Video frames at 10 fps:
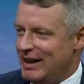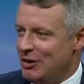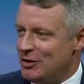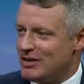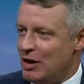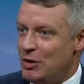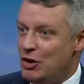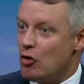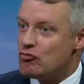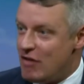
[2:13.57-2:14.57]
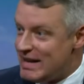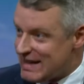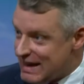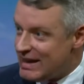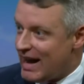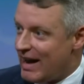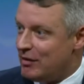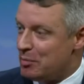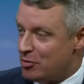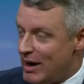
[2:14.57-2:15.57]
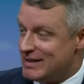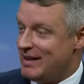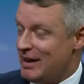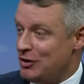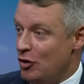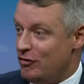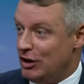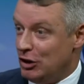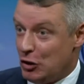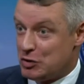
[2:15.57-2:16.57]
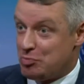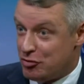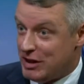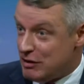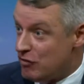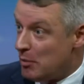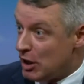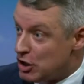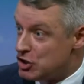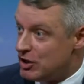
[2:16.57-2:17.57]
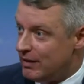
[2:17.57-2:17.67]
It looks like we're not ready, and the Brexit that on offer looks pretty rubbish.